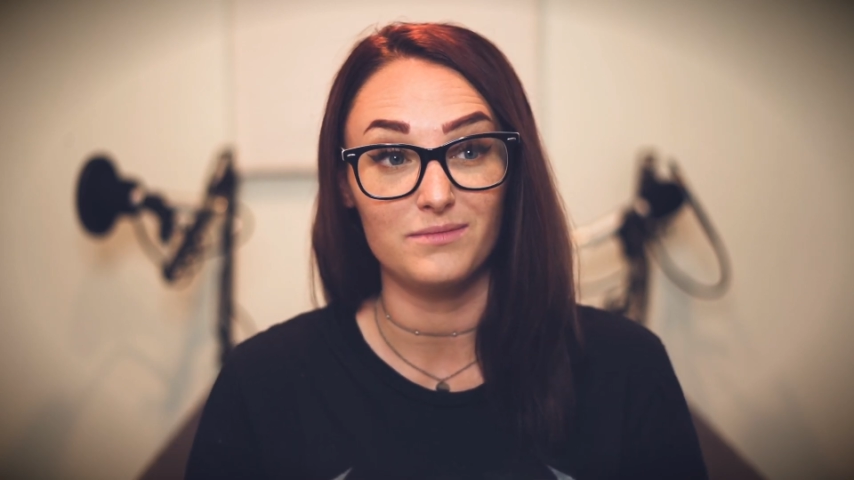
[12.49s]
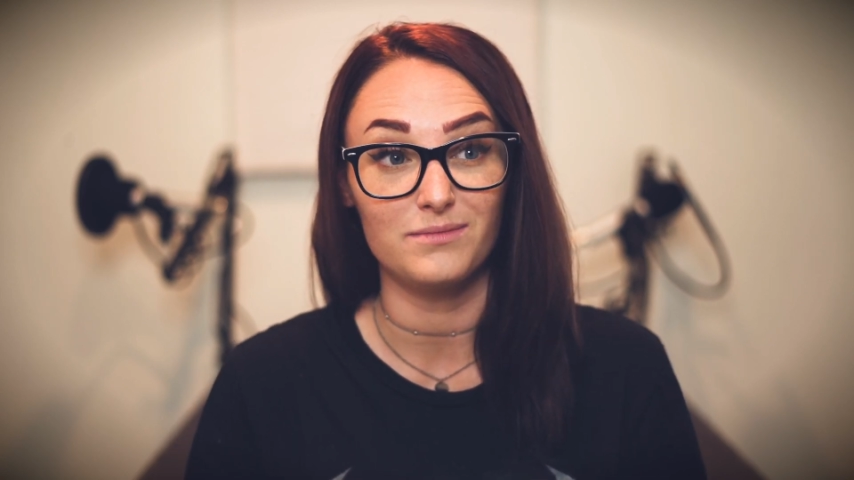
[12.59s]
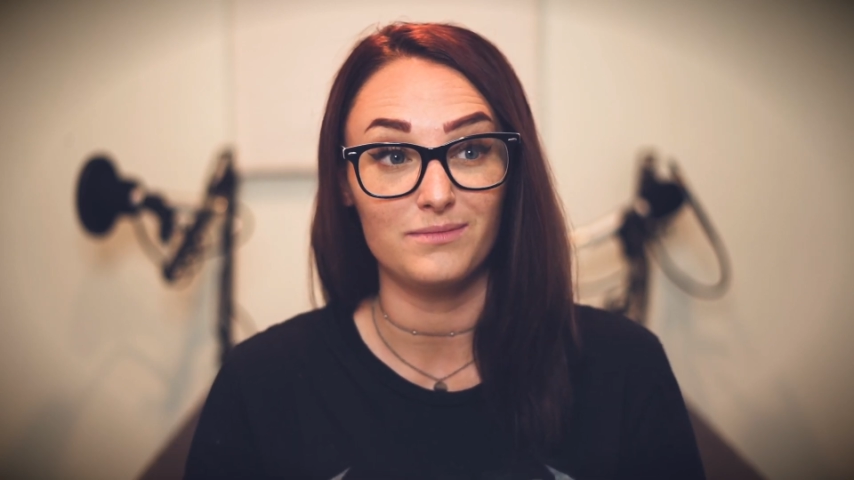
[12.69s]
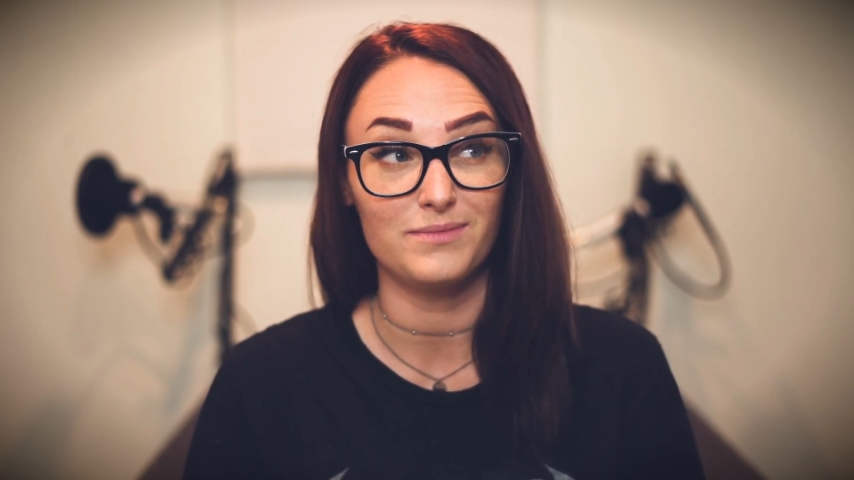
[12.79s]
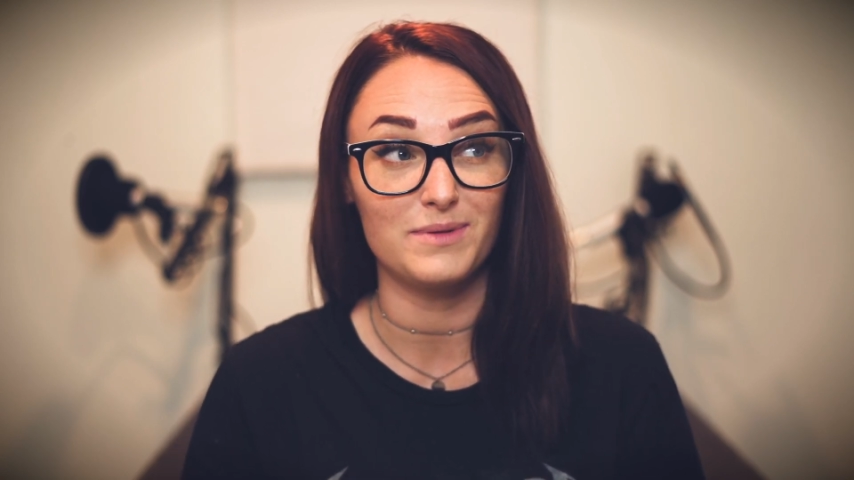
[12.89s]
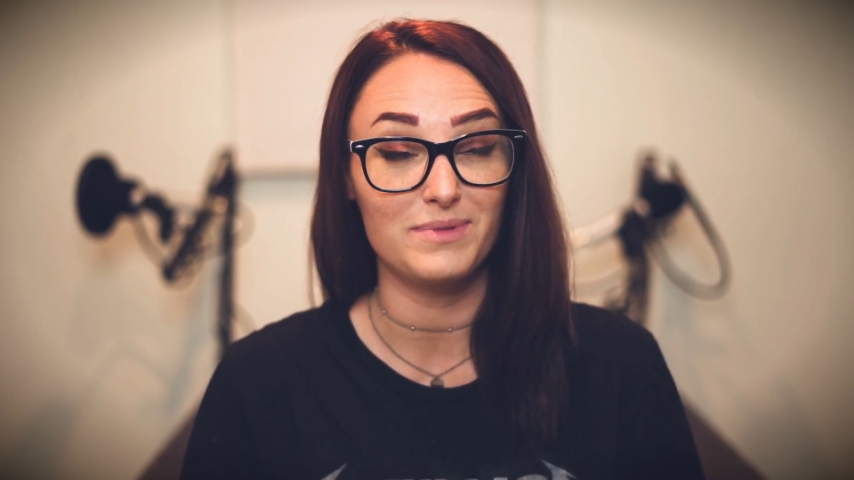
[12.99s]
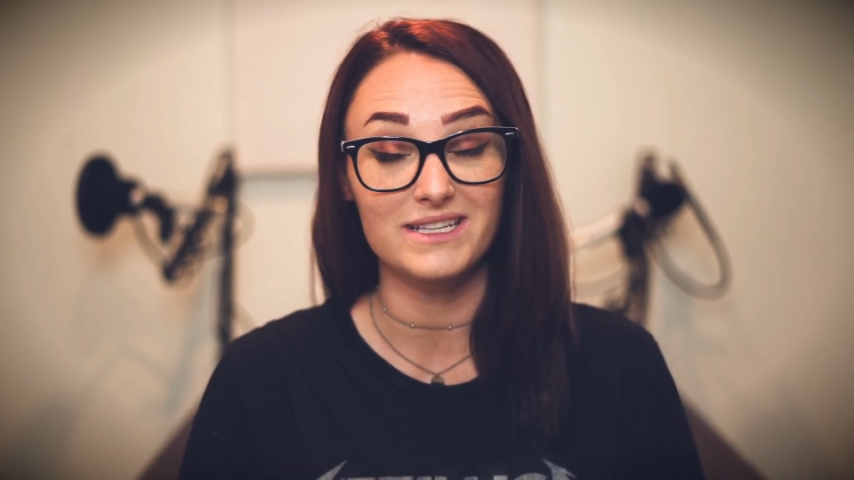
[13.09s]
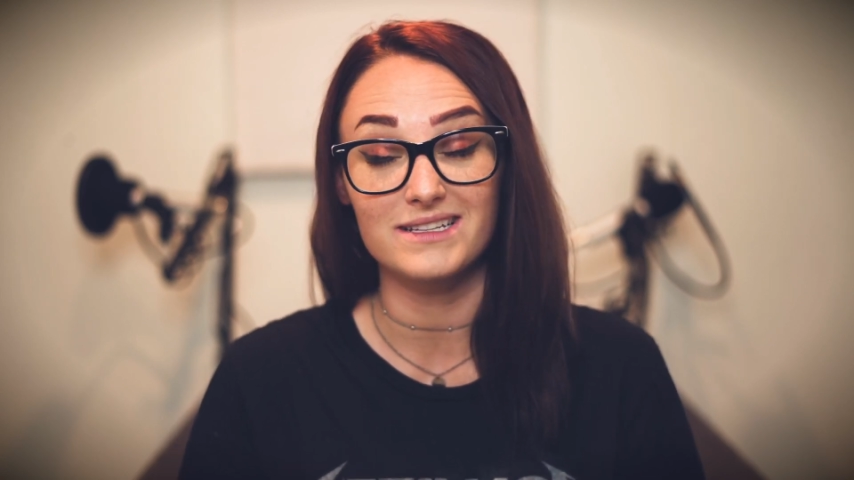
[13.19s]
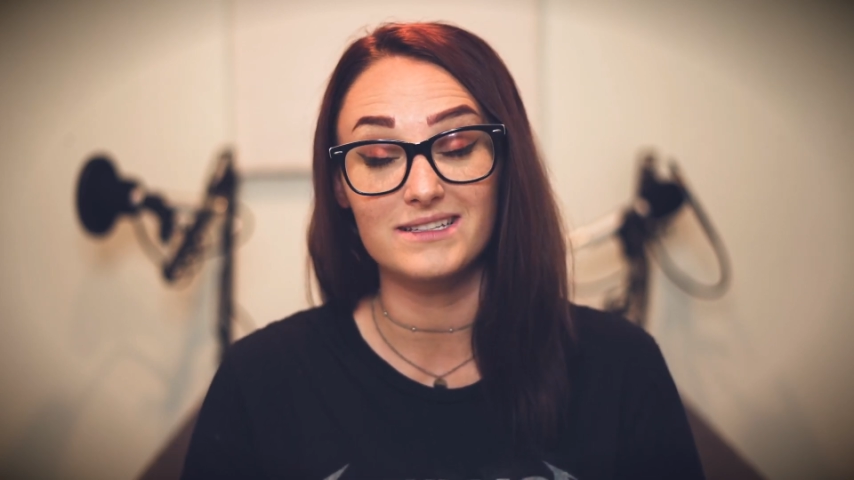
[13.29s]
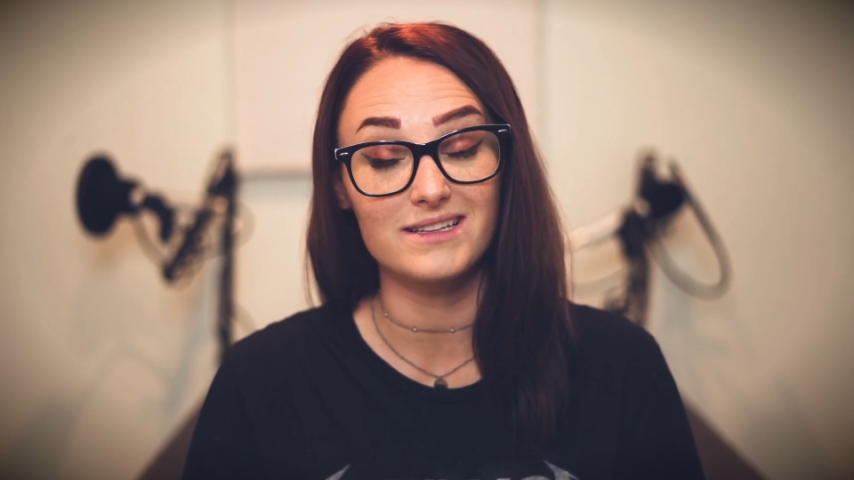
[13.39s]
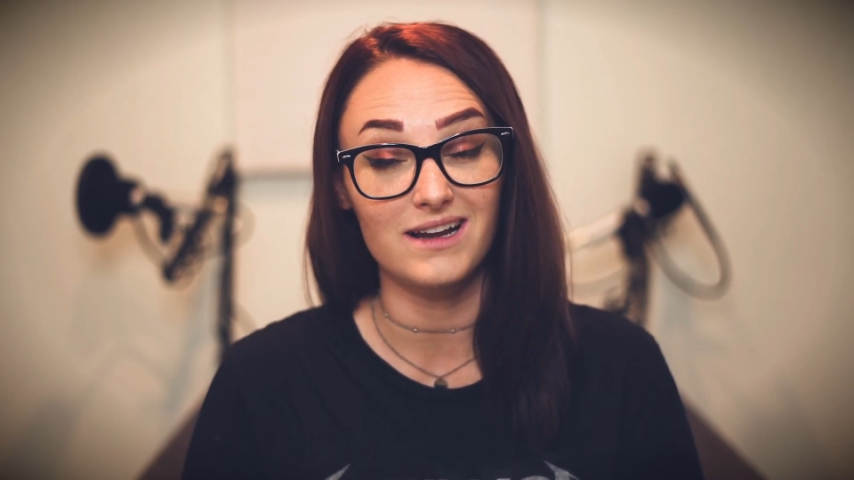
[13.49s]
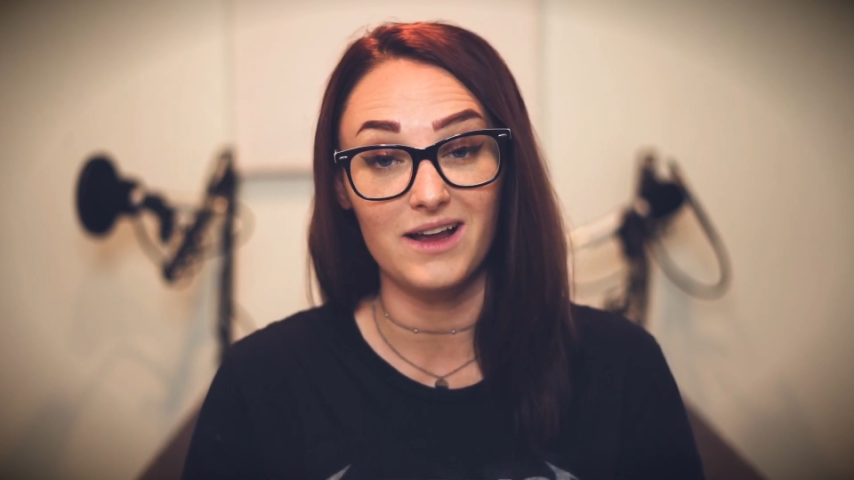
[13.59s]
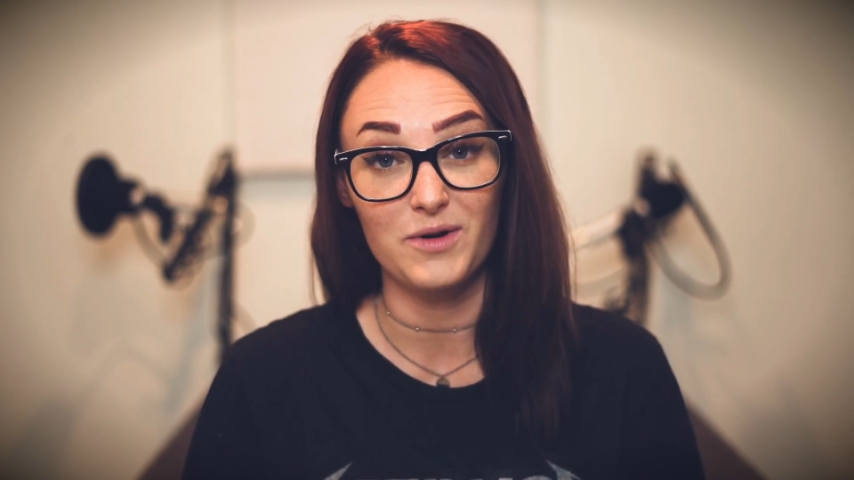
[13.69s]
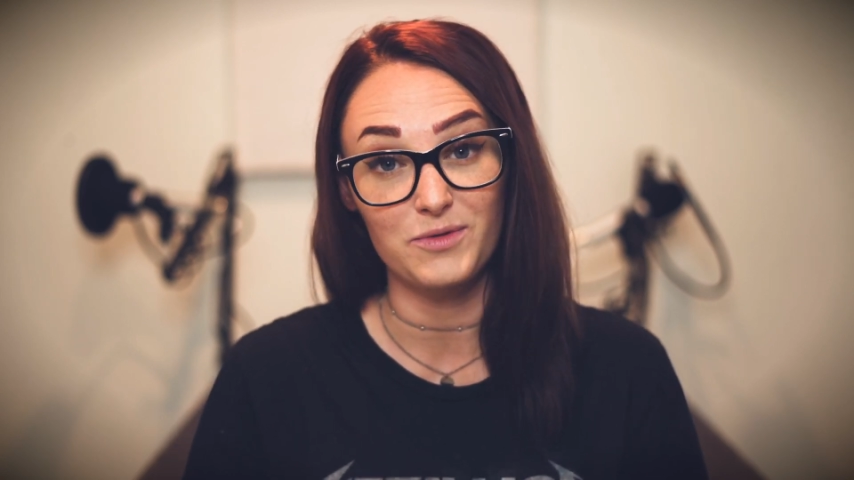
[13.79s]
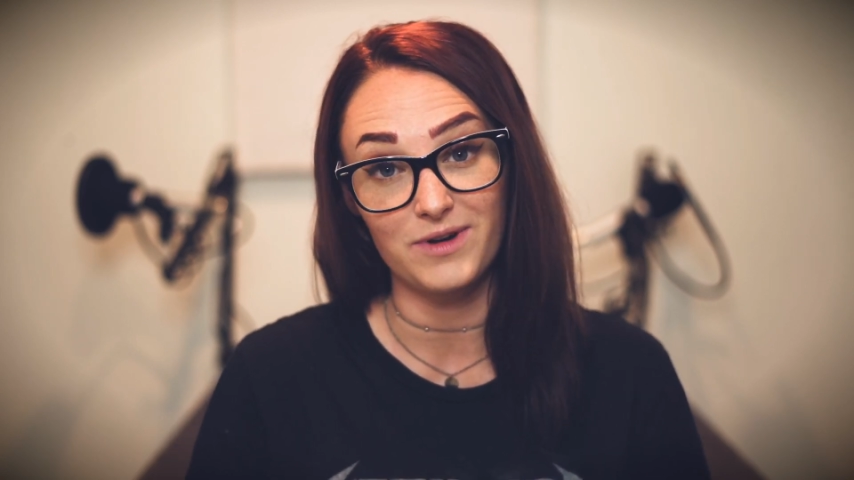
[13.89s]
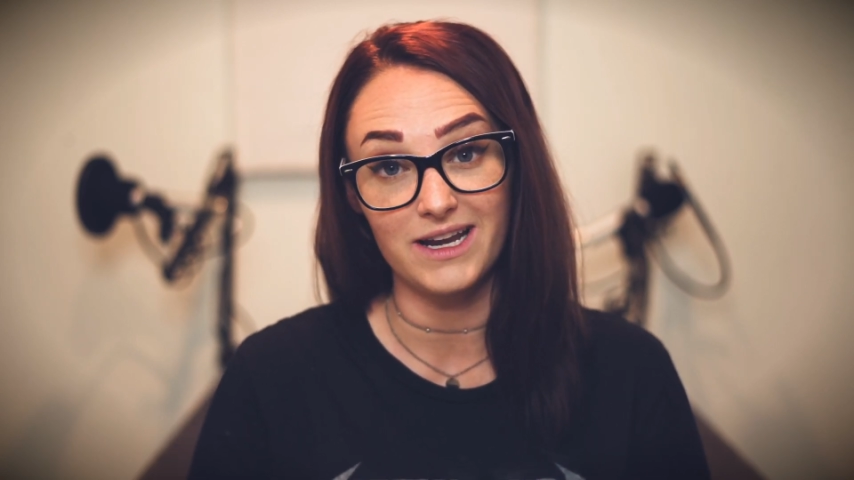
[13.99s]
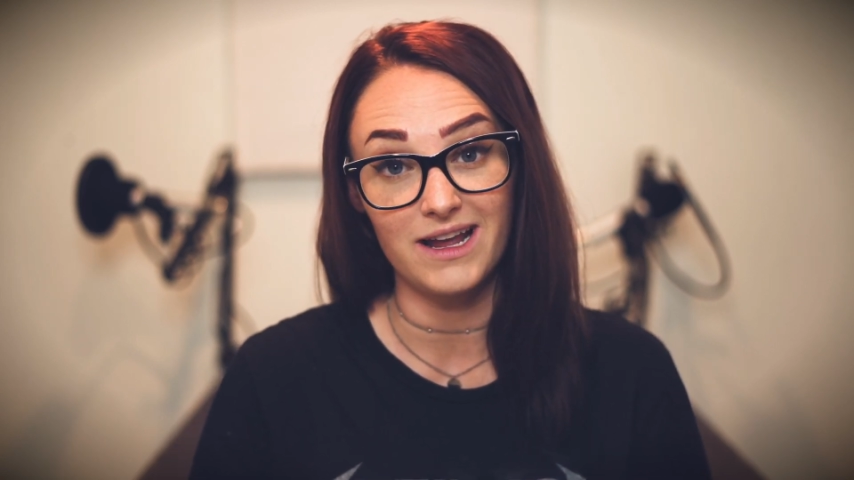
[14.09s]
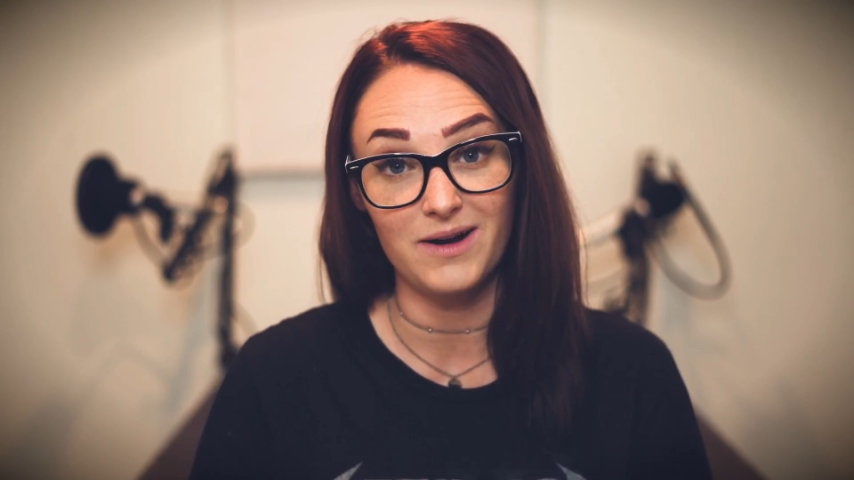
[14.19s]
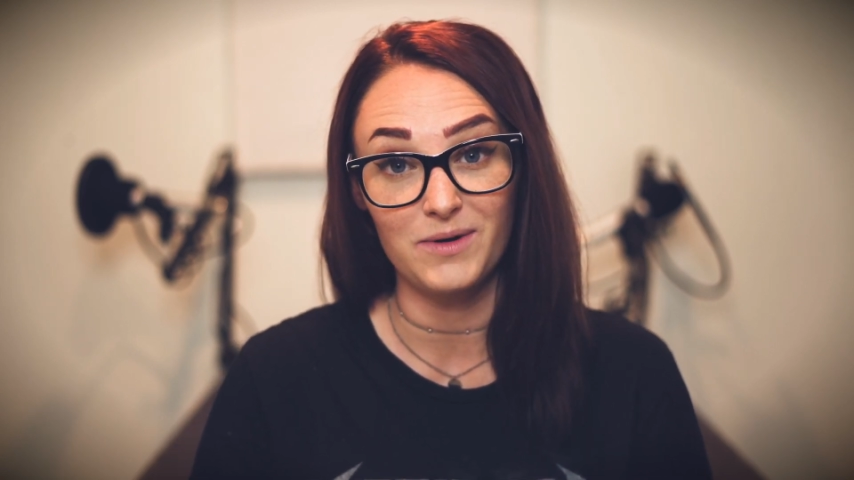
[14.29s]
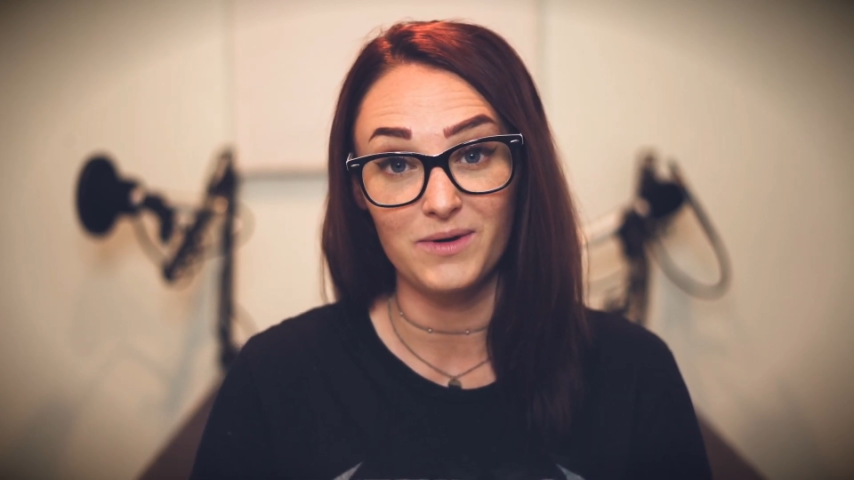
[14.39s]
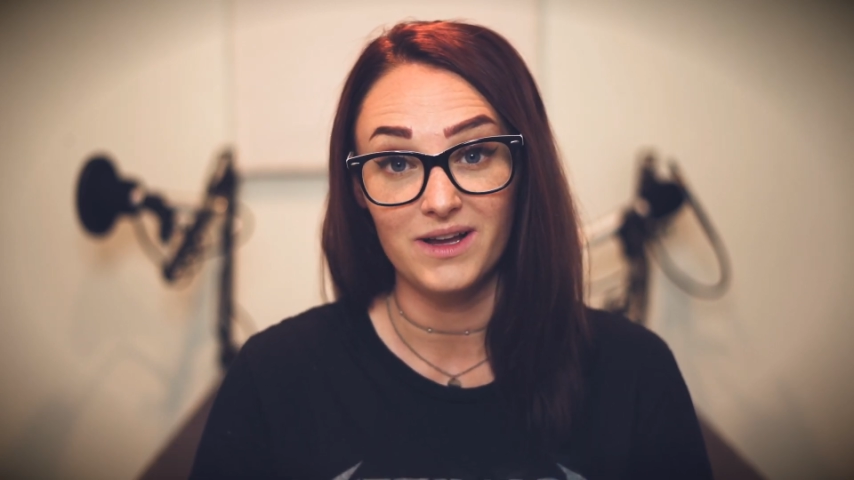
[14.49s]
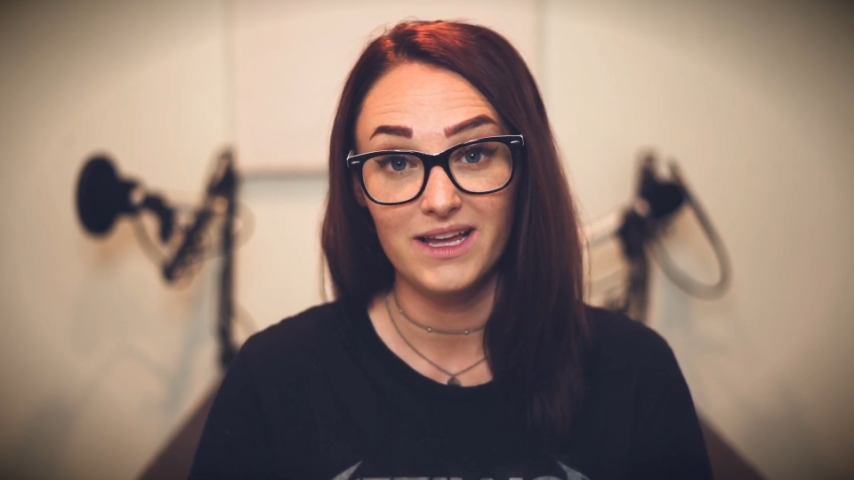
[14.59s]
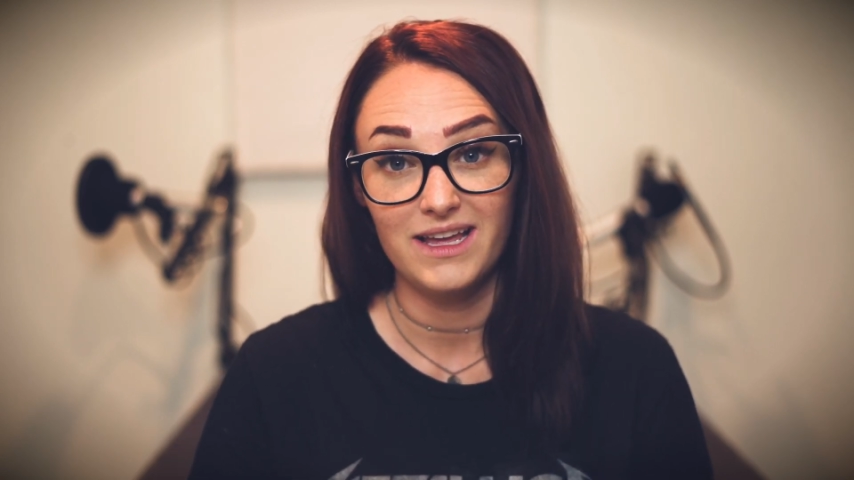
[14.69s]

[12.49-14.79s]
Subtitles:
the business that I own right now